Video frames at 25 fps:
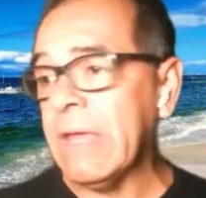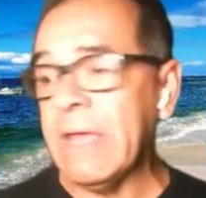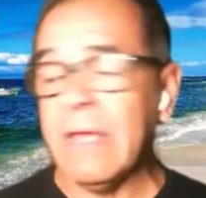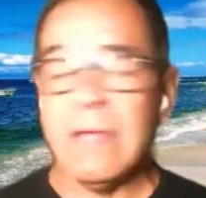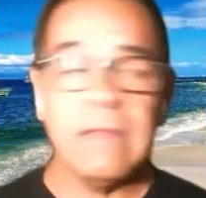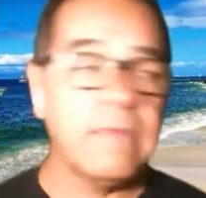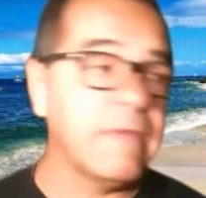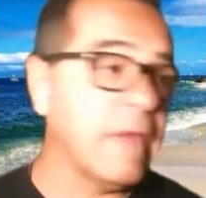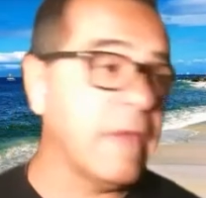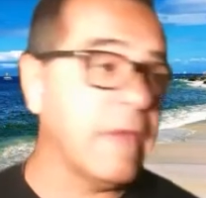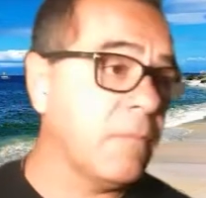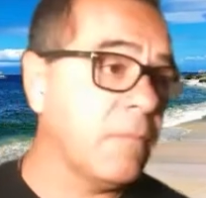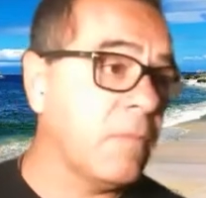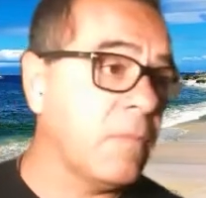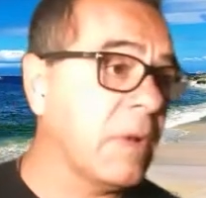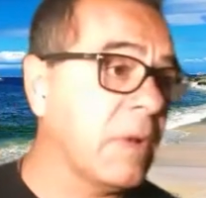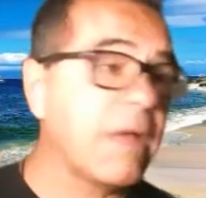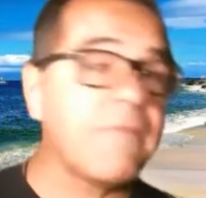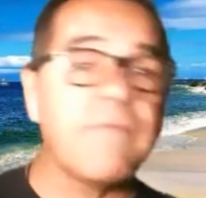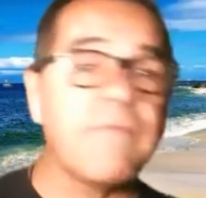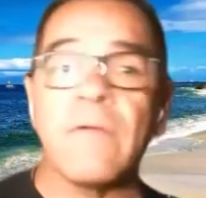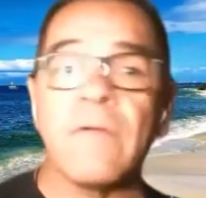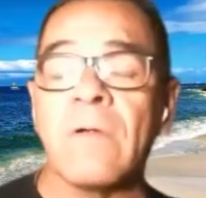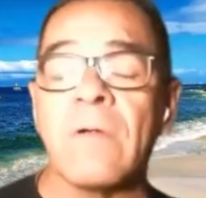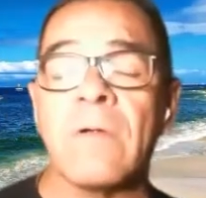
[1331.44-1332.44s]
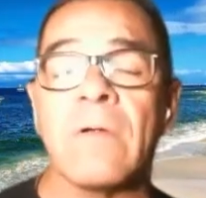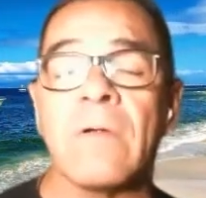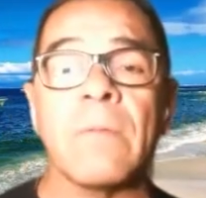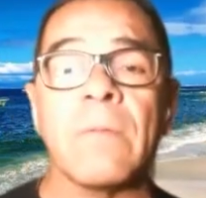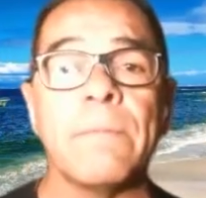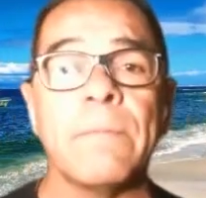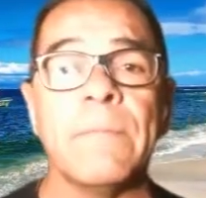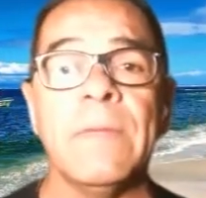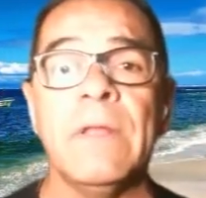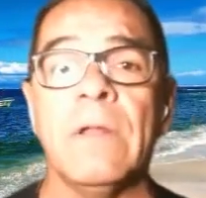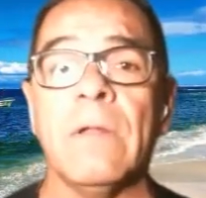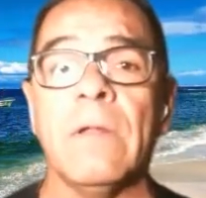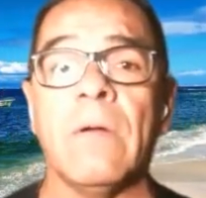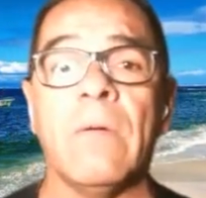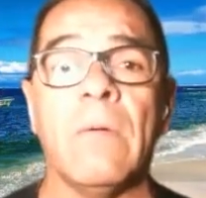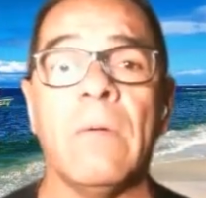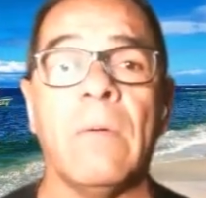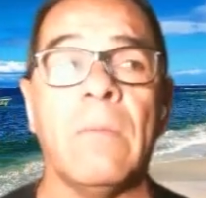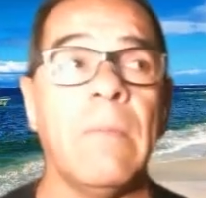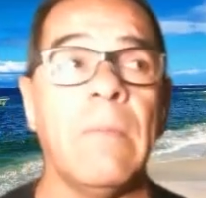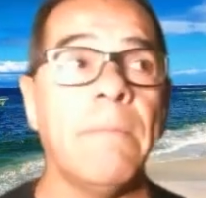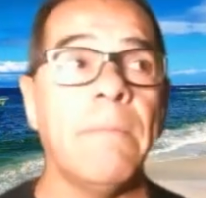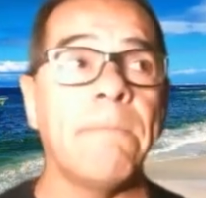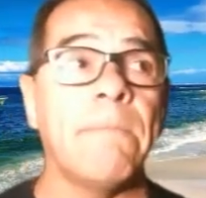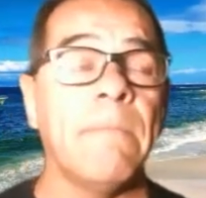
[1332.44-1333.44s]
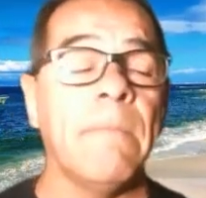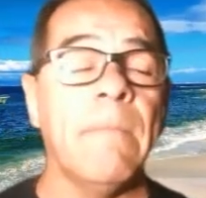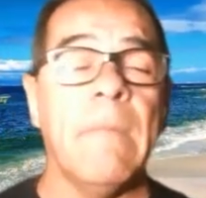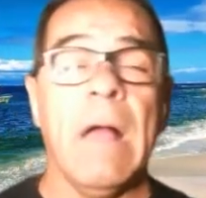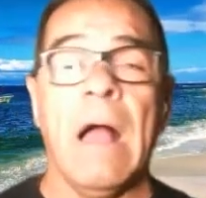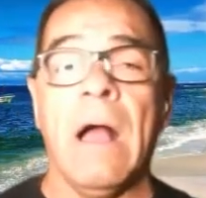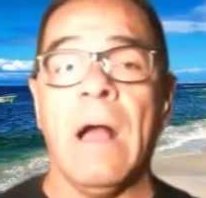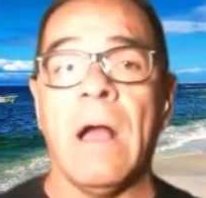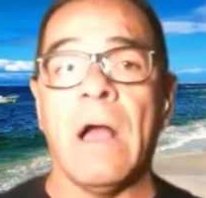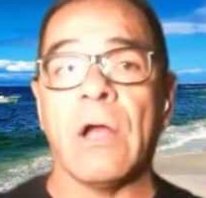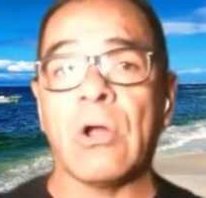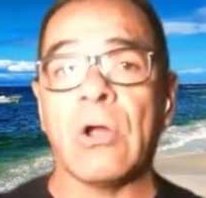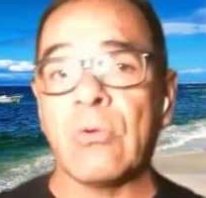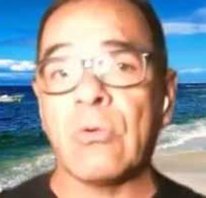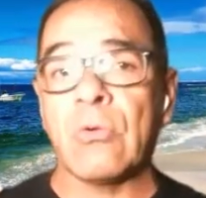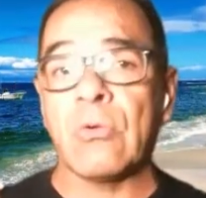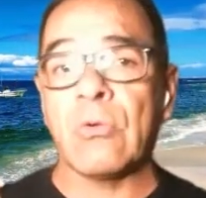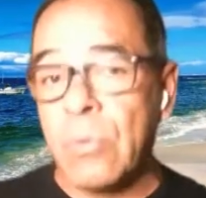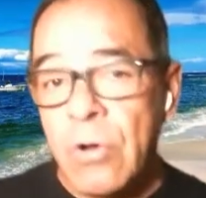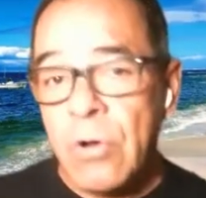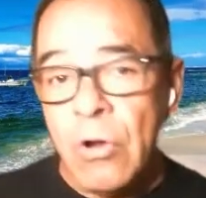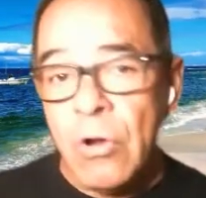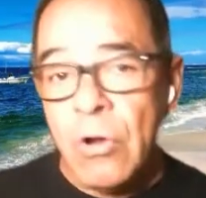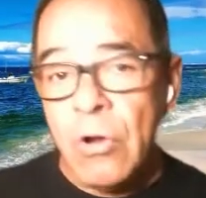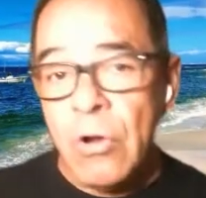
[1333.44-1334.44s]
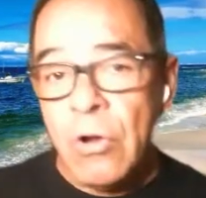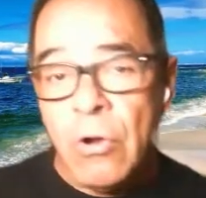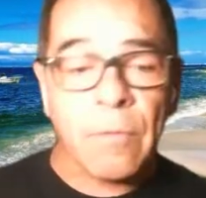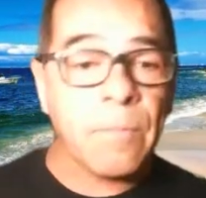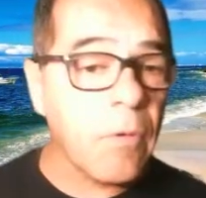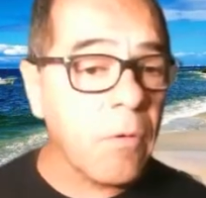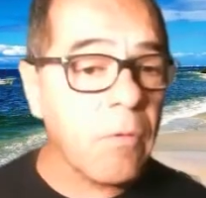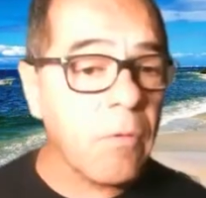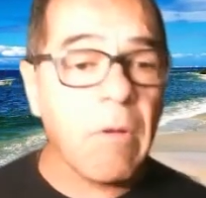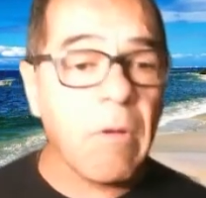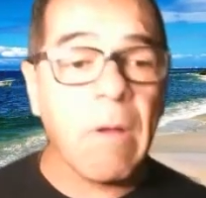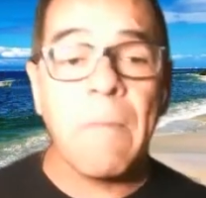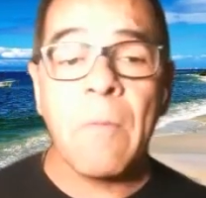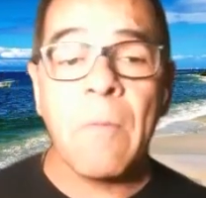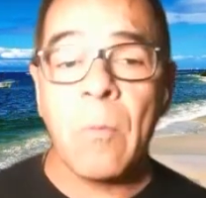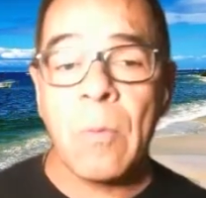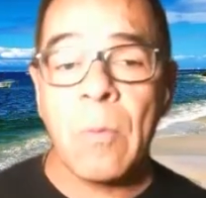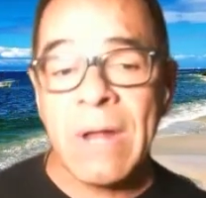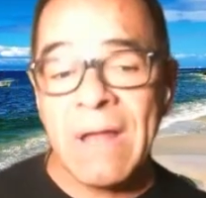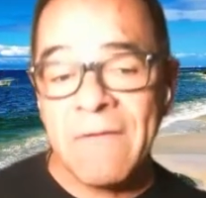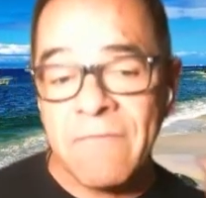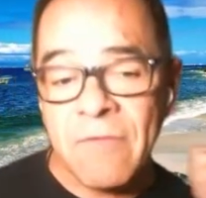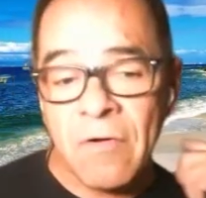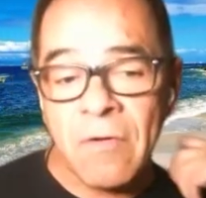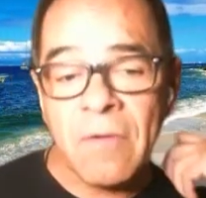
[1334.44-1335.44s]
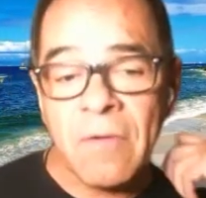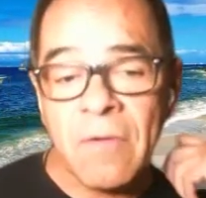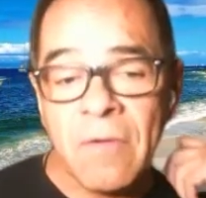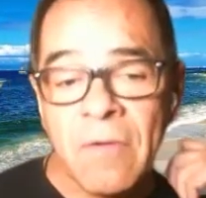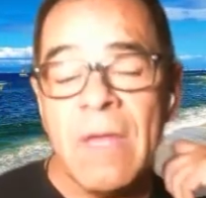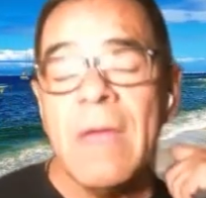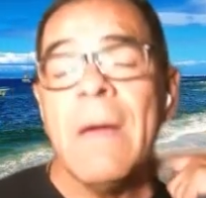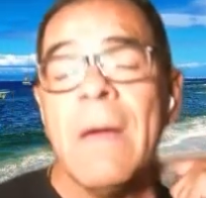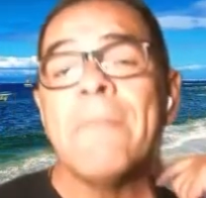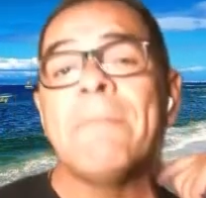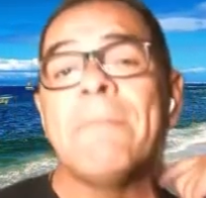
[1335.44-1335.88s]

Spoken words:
your kids at whatever, group or program or whatever,